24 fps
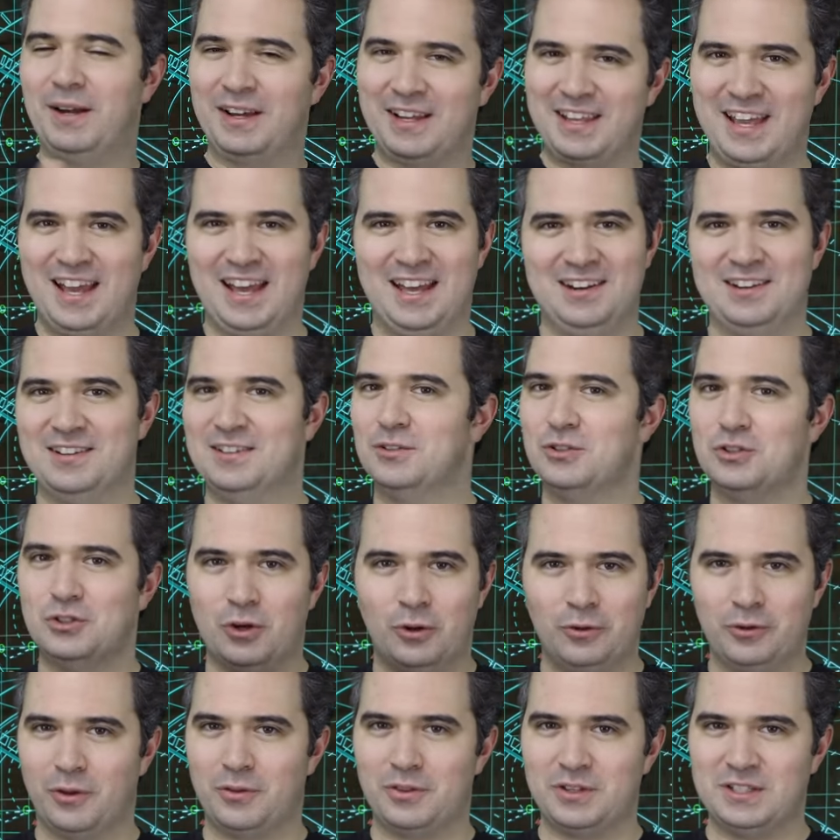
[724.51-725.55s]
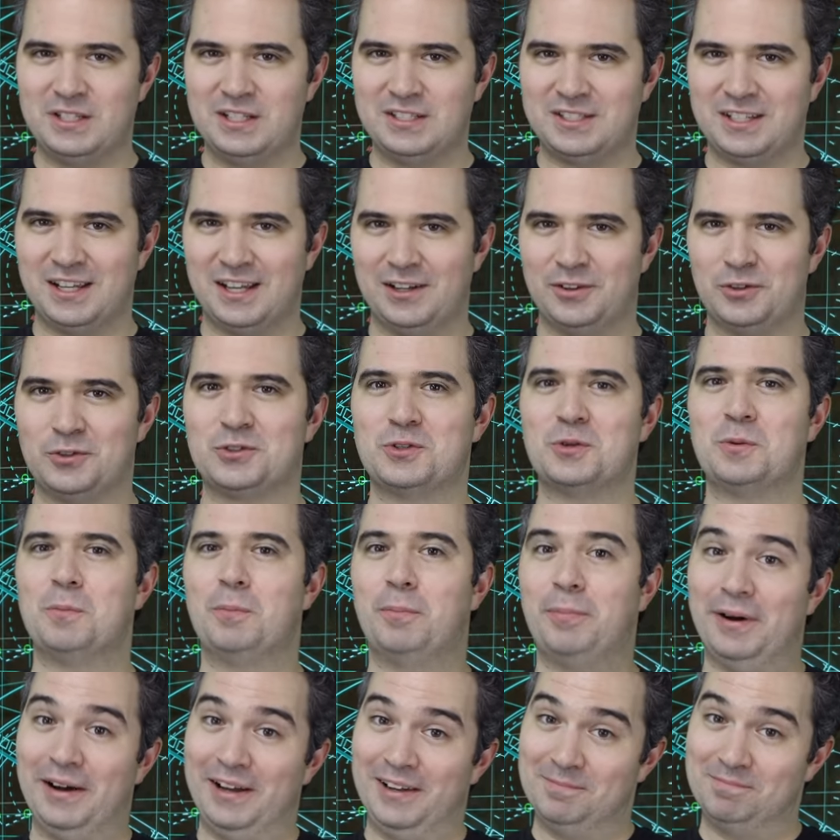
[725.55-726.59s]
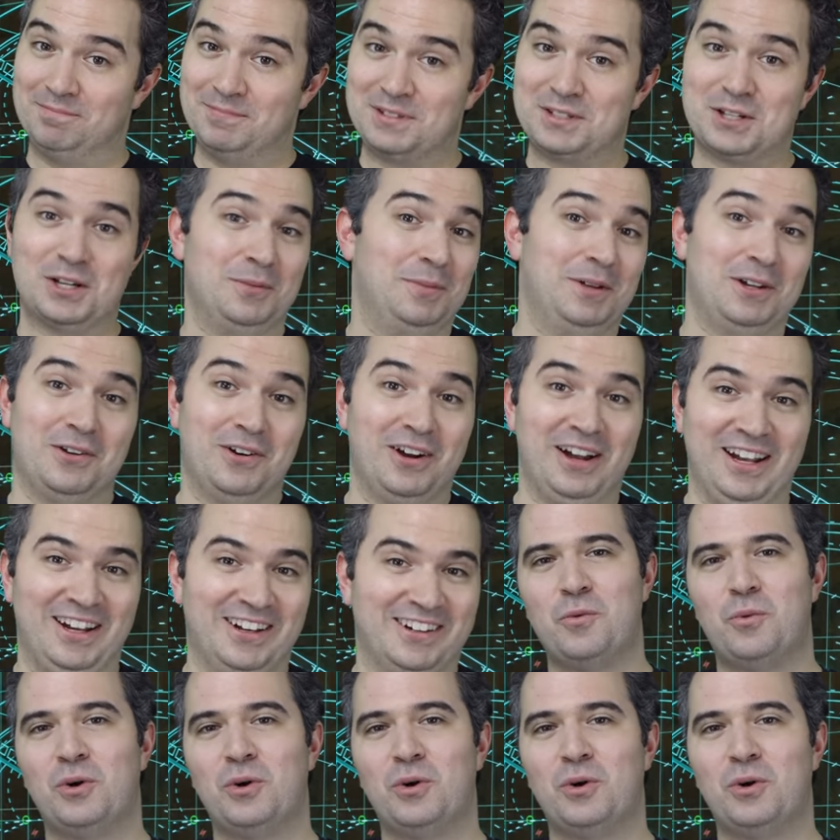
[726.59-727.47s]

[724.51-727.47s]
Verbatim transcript: Again, don't know the details, but it's gonna be great.